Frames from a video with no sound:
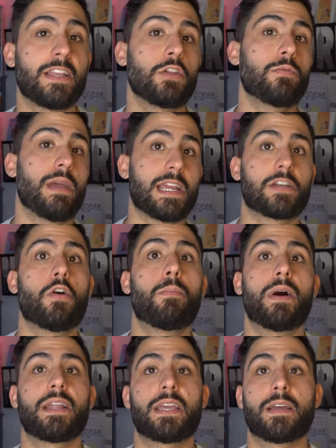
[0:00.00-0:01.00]
then you make no
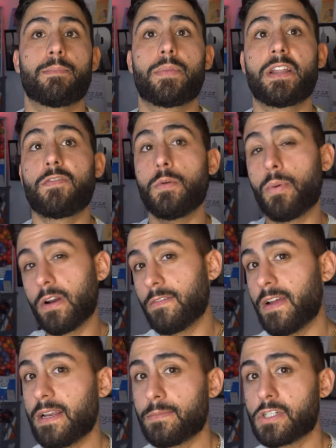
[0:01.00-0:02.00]
money. But if you put a
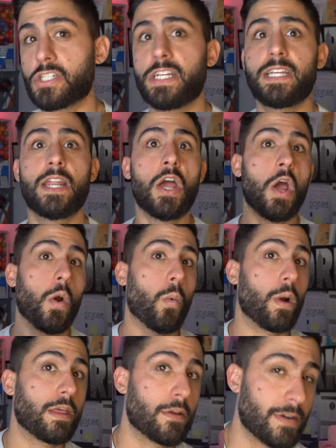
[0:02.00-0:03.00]
vending machine
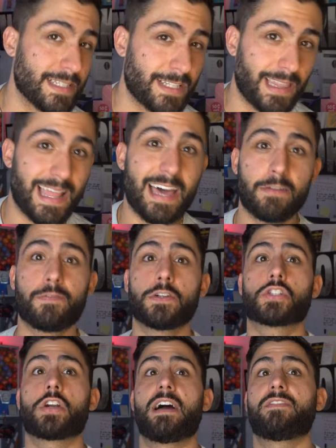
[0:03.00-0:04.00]
where there is a lot of
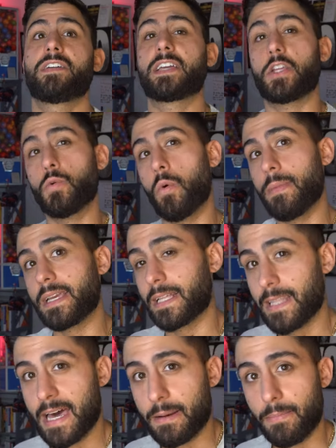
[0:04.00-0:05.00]
foot traffic, you will make
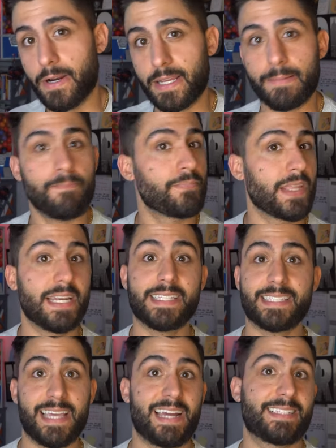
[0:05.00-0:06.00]
a lot of money. It
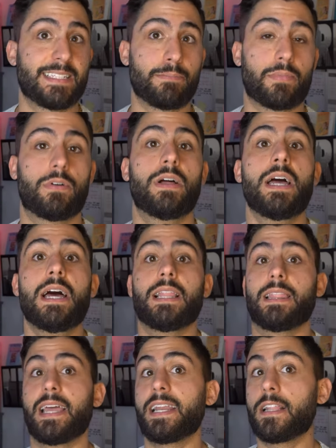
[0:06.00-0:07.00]
is that simple.
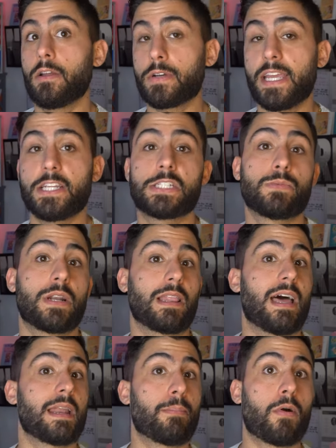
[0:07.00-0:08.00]
Land a location with a
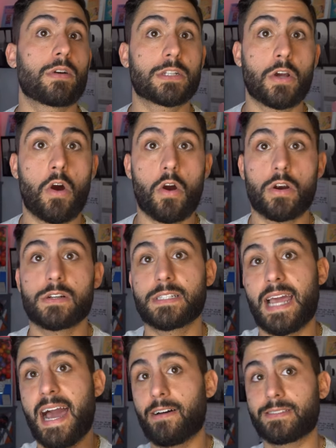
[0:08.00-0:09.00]
lot of parked
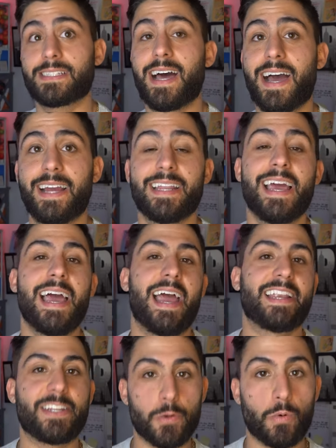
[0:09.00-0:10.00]
cars outside
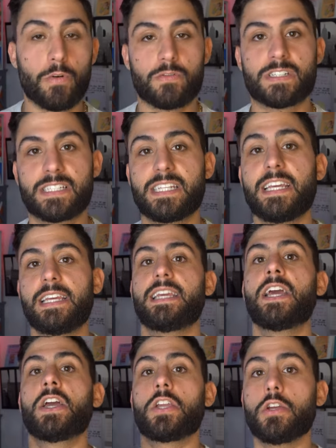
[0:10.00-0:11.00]
and you will
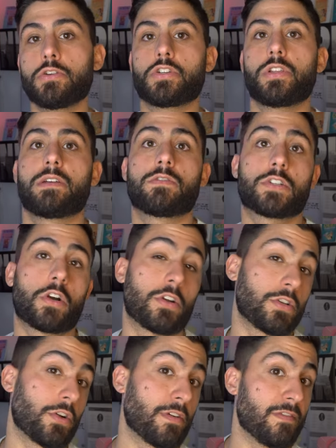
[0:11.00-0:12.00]
see usually a return
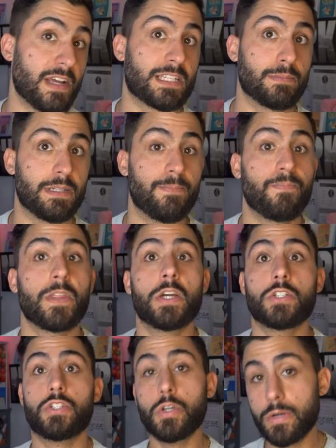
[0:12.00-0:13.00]
on your investment.
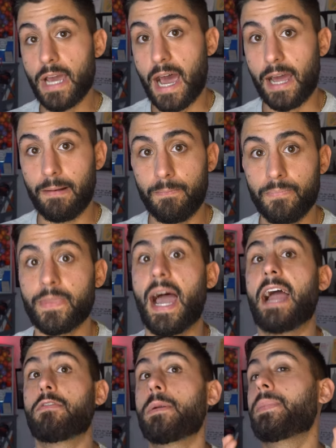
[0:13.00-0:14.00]
Do not,
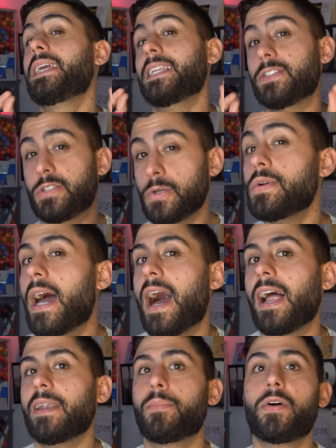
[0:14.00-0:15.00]
I repeat, do
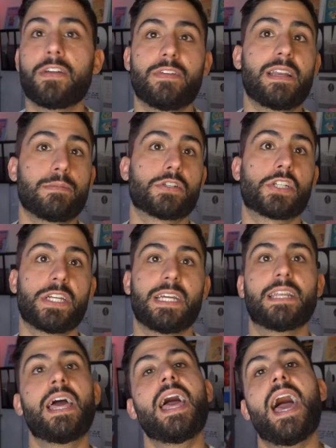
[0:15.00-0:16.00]
not put a vending
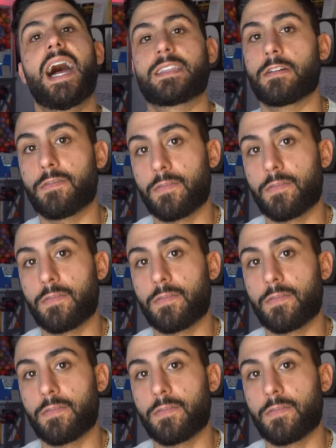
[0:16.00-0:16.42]
machine at the